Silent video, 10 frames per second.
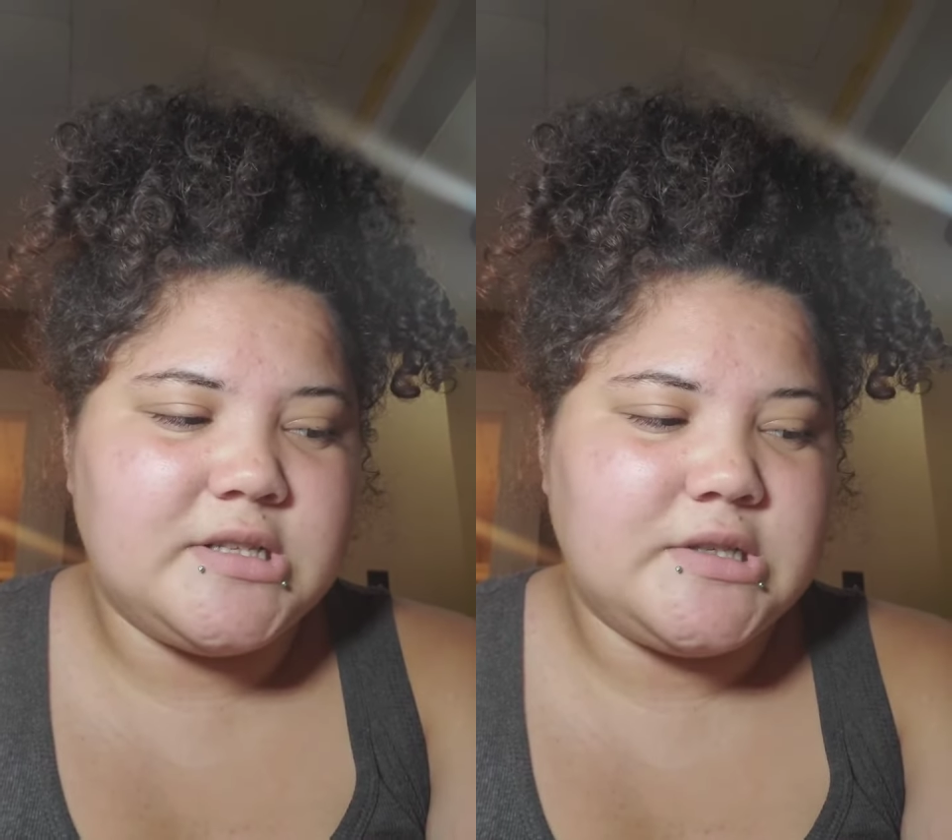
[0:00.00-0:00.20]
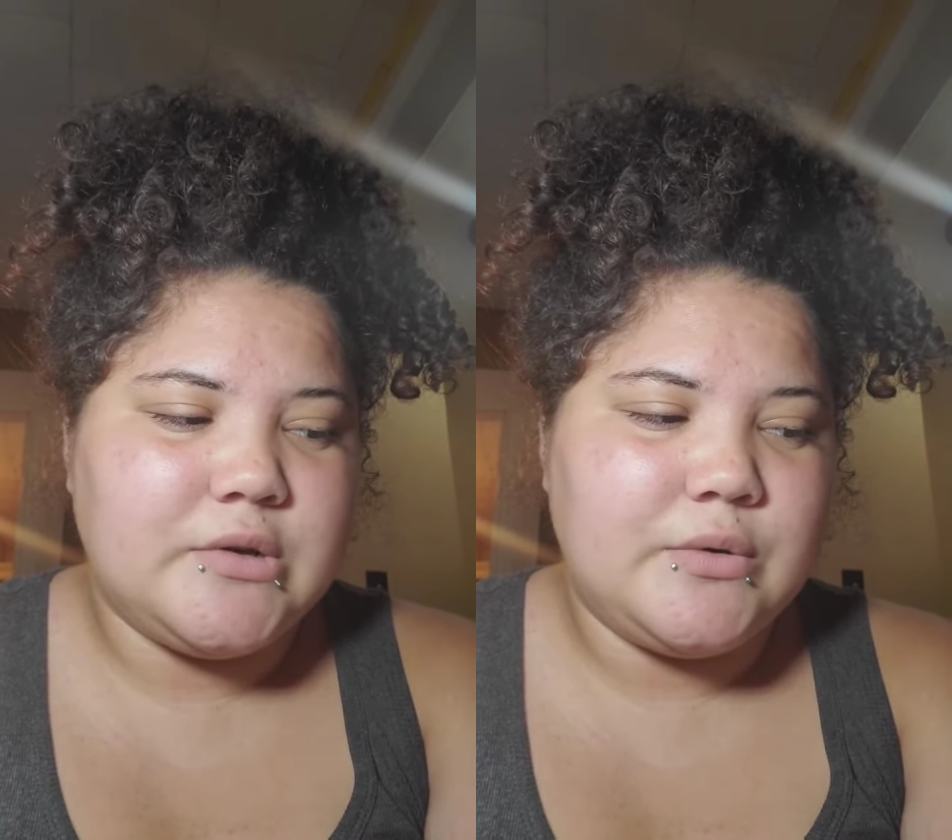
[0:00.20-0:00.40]

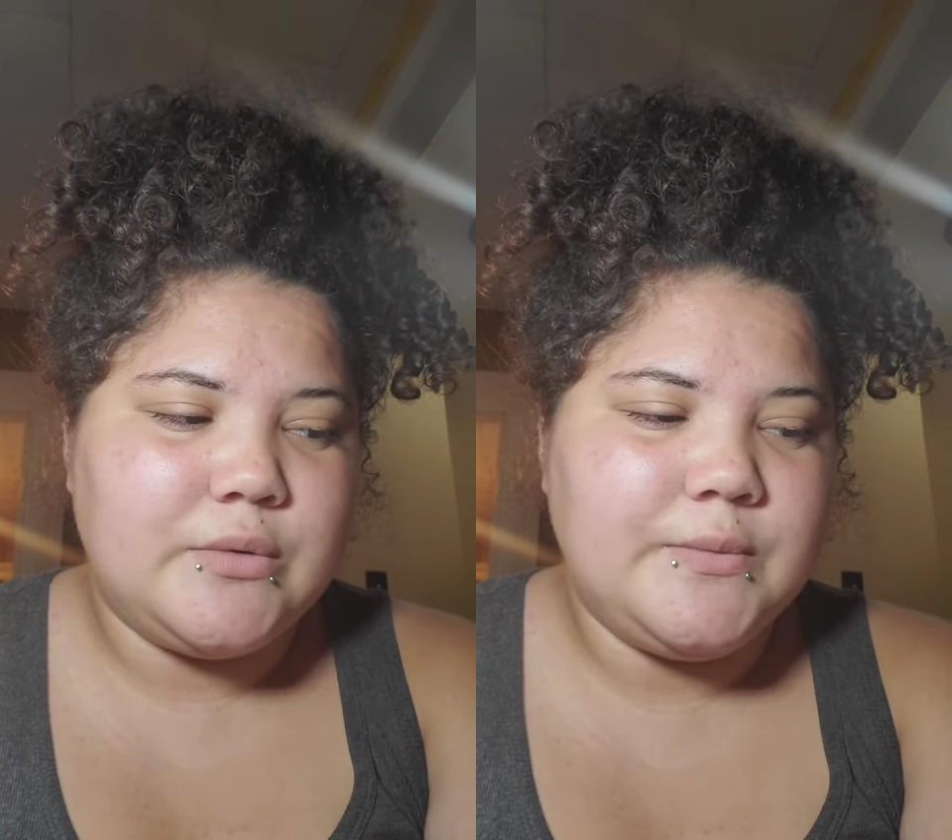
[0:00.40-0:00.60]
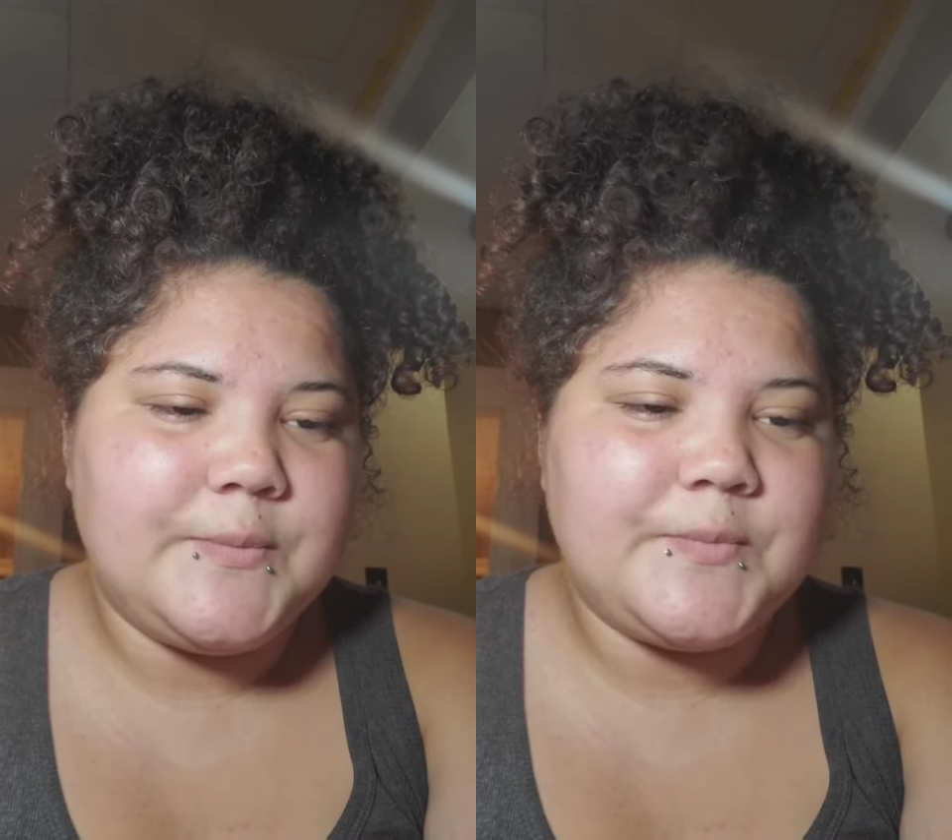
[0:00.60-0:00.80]

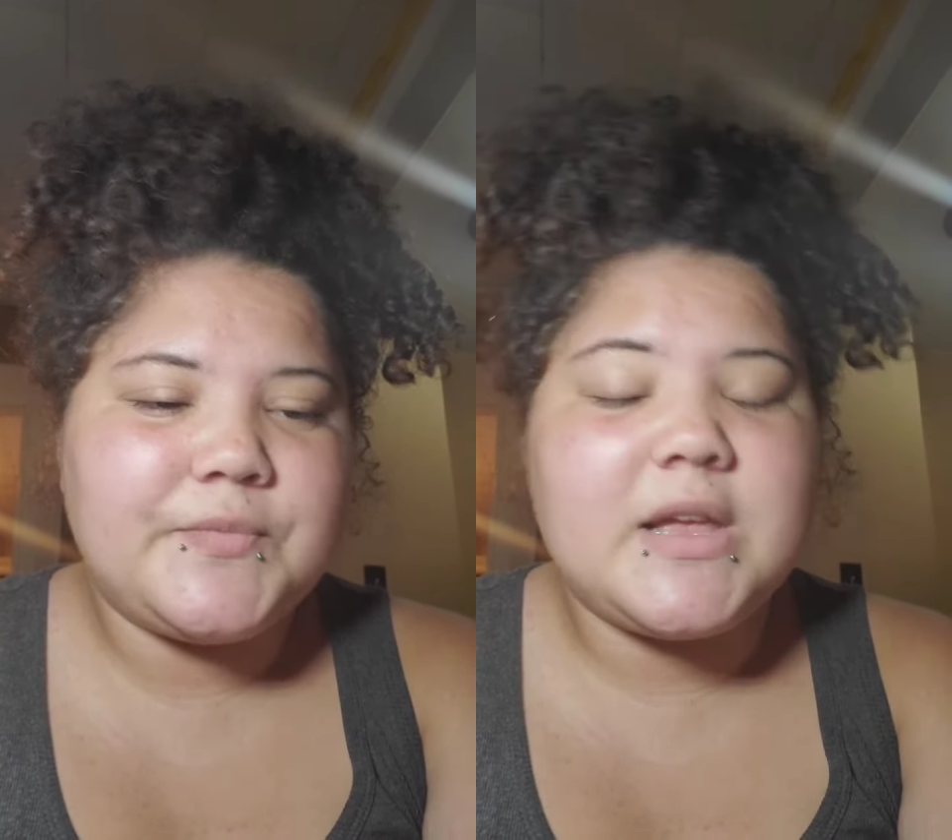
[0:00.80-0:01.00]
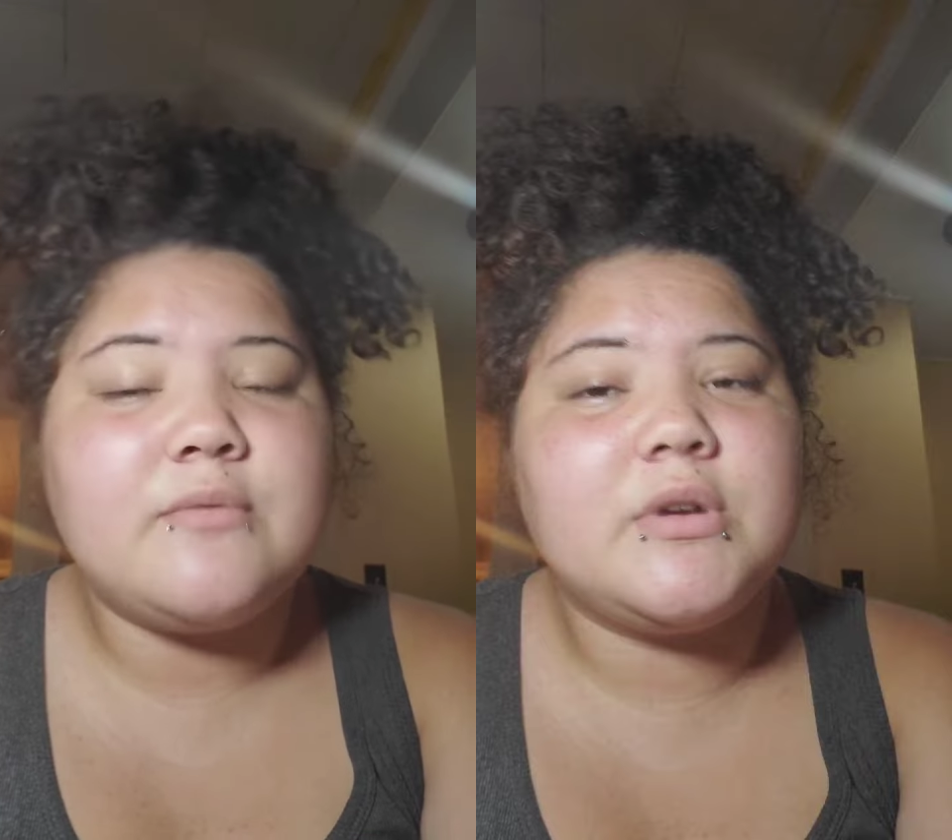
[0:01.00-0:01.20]
So
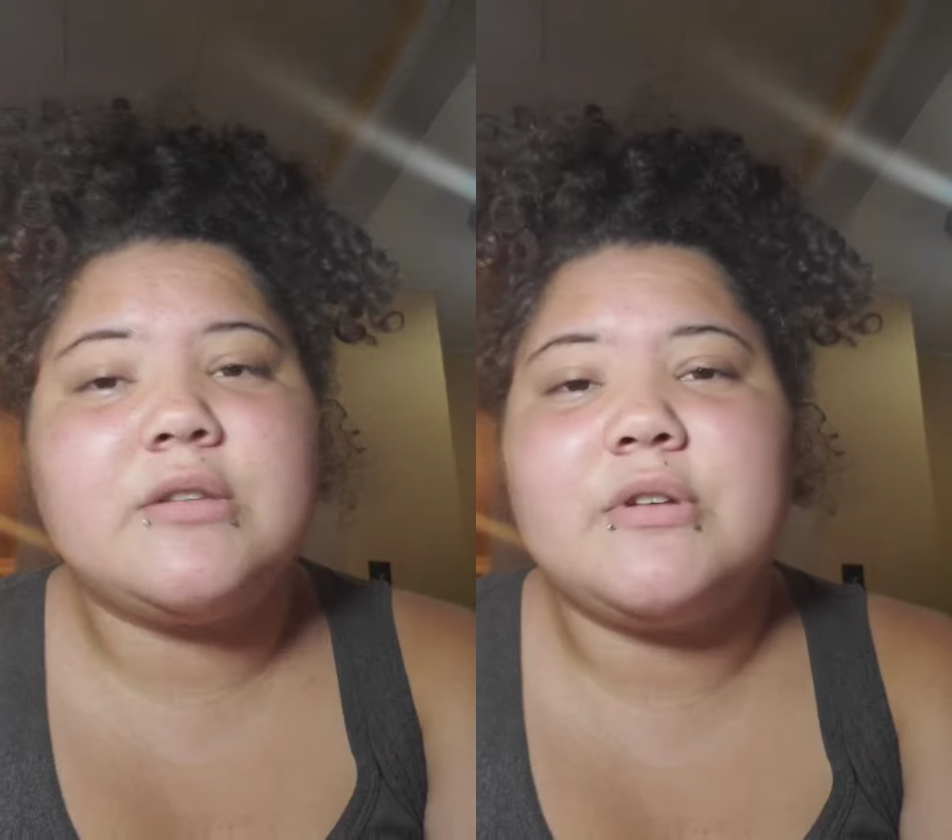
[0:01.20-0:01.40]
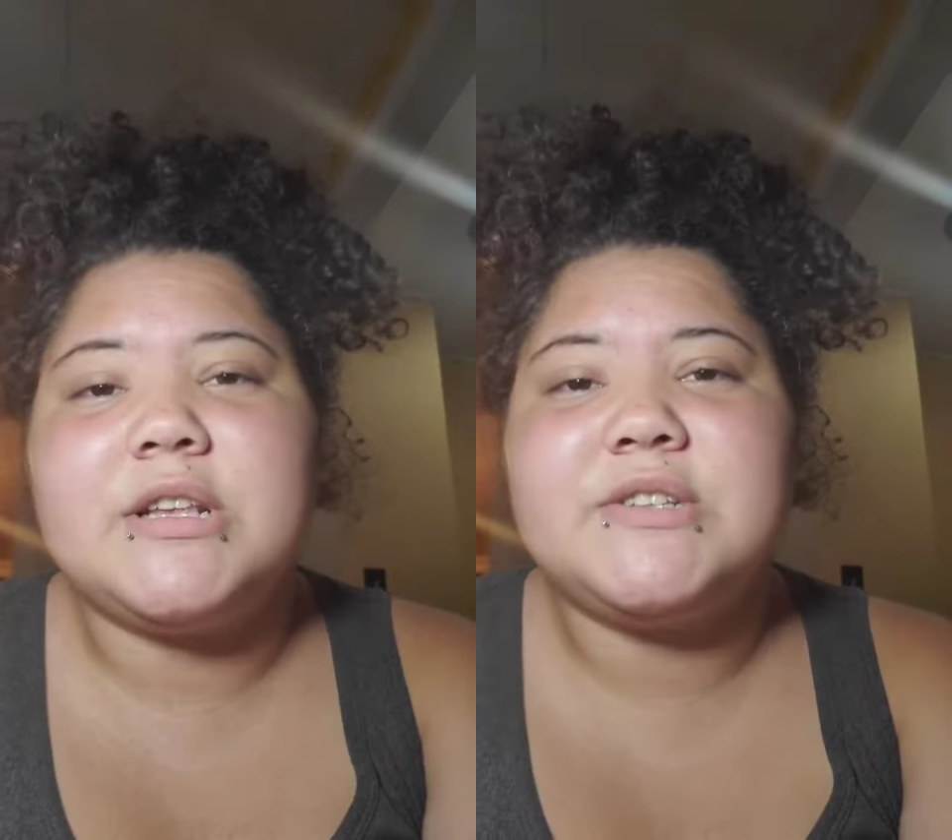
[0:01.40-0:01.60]
I'm
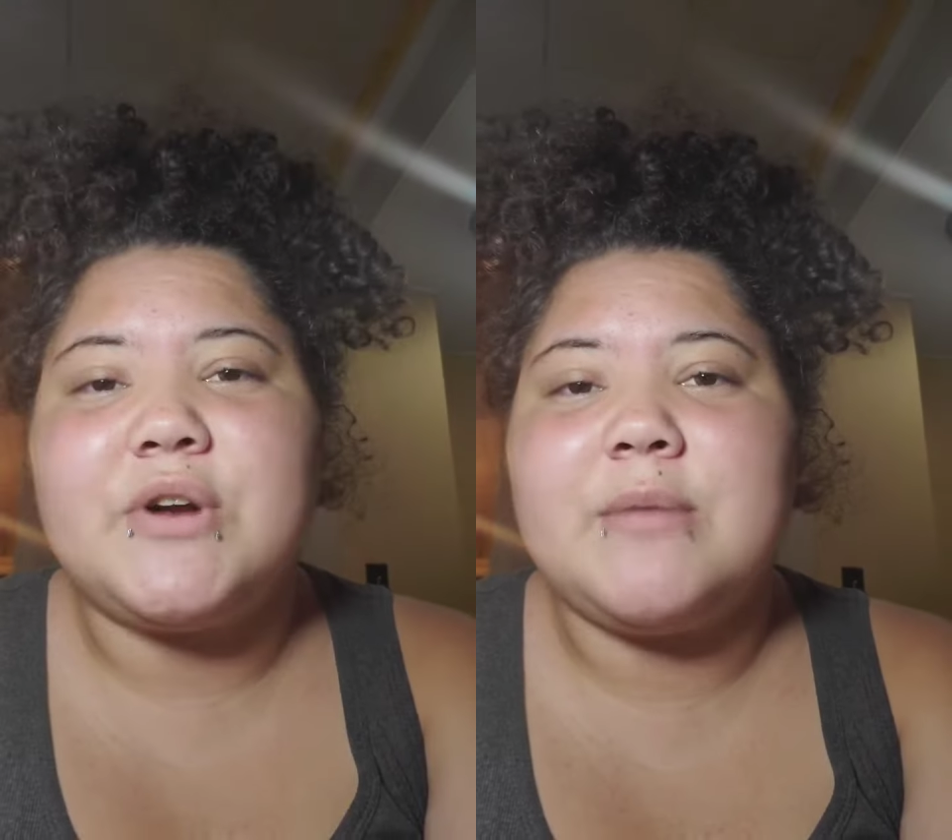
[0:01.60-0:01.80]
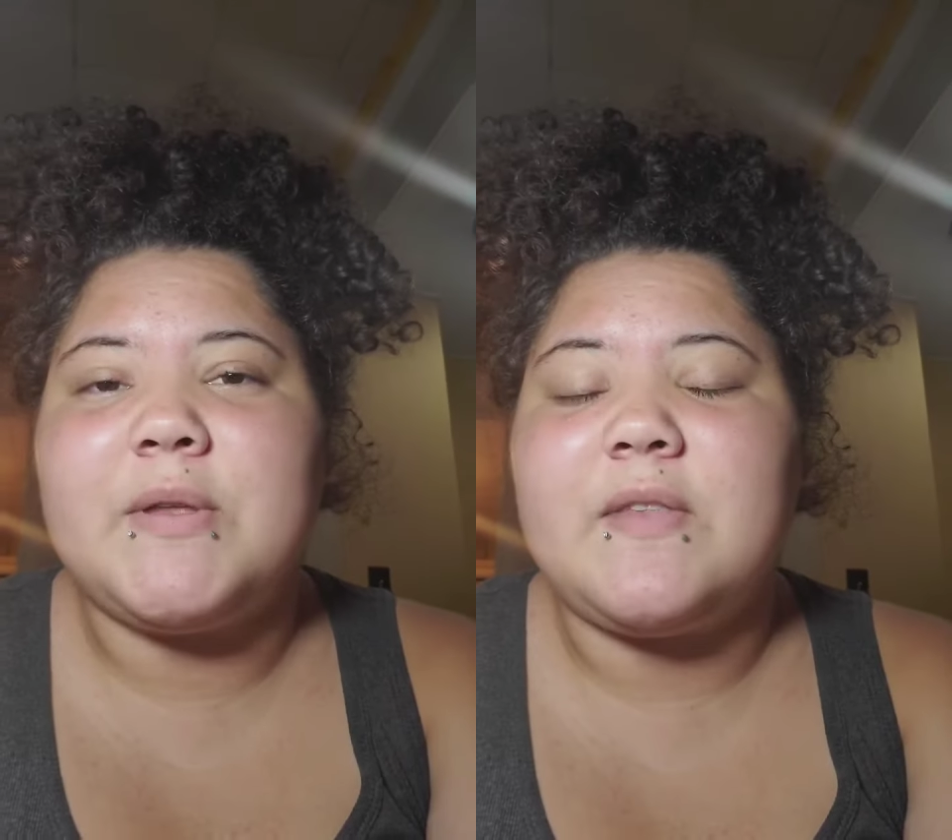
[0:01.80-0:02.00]
really, really
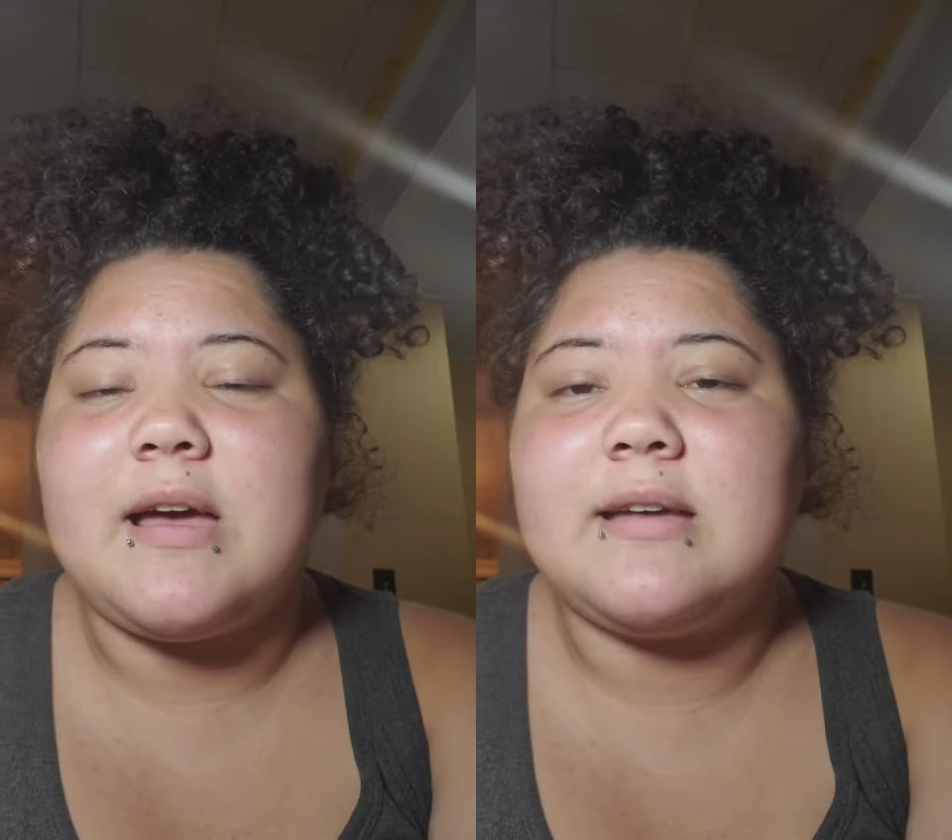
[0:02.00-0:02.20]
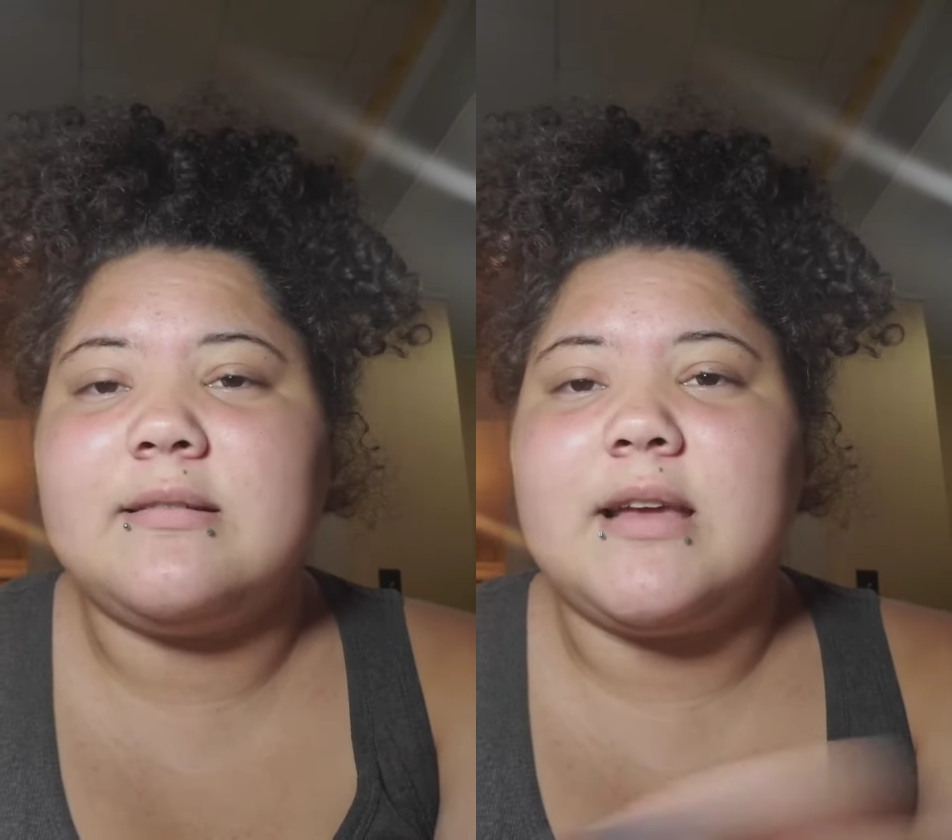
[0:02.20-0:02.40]
sorry about that,